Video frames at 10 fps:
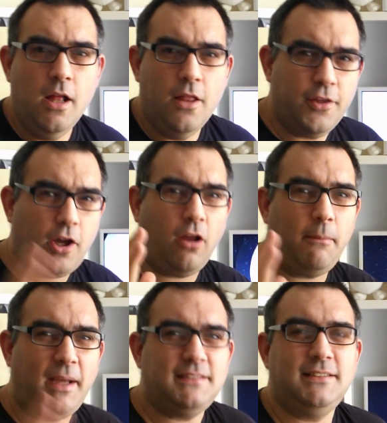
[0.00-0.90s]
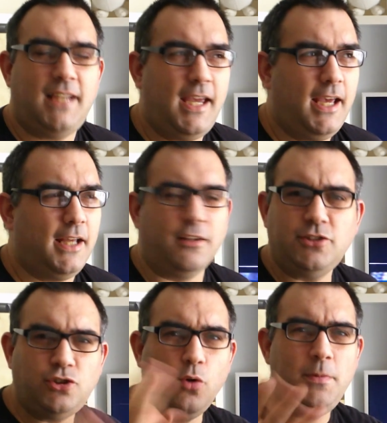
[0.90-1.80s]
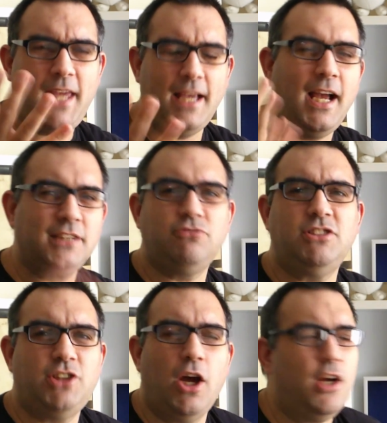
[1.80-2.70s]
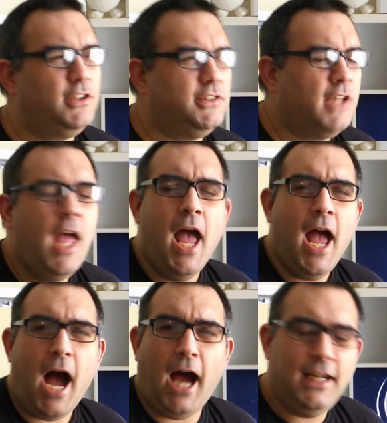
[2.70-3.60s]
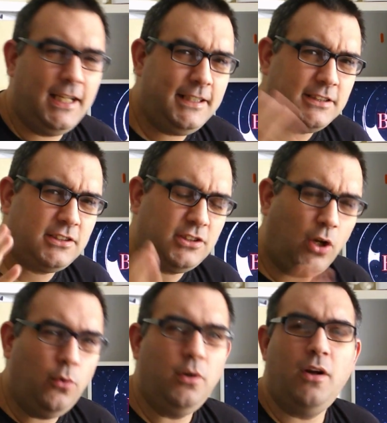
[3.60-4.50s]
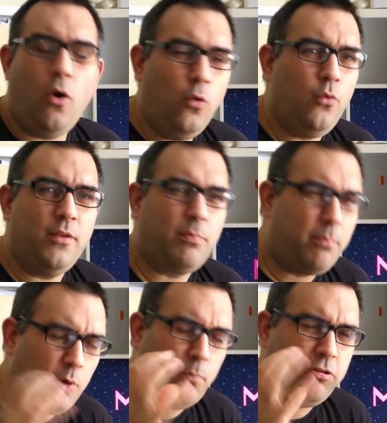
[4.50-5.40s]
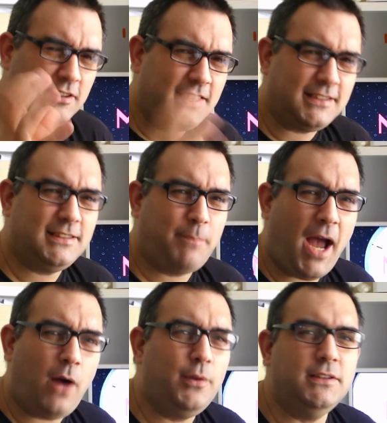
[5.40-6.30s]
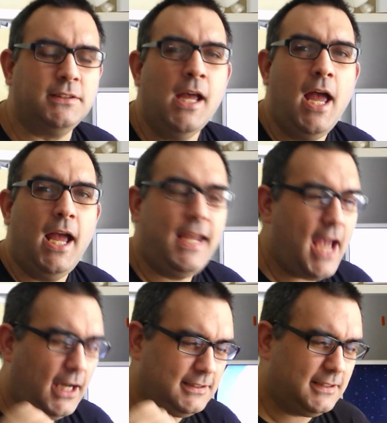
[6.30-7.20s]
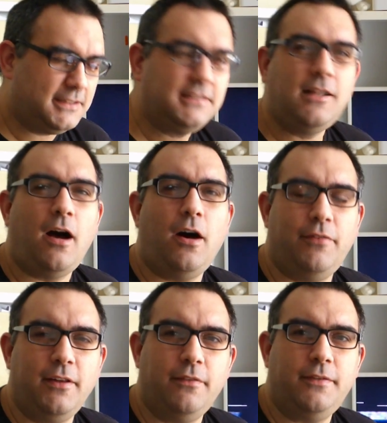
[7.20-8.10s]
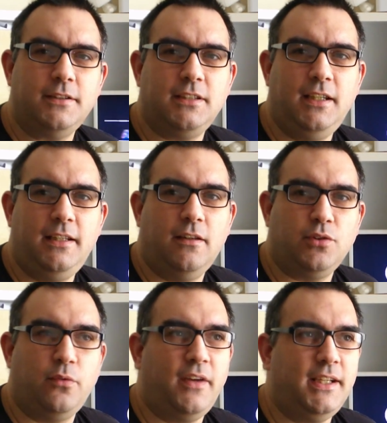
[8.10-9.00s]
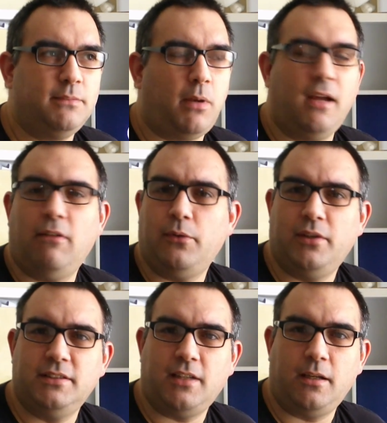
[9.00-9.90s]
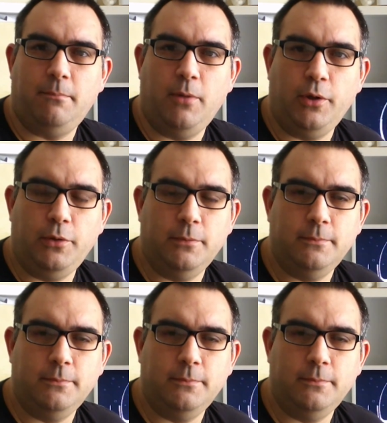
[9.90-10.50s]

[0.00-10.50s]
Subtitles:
The climax is here. The Storm King has returned, and he's stolen all the princess's powers. He has this staff, and the first thing he does with it is play around with the sun and moon.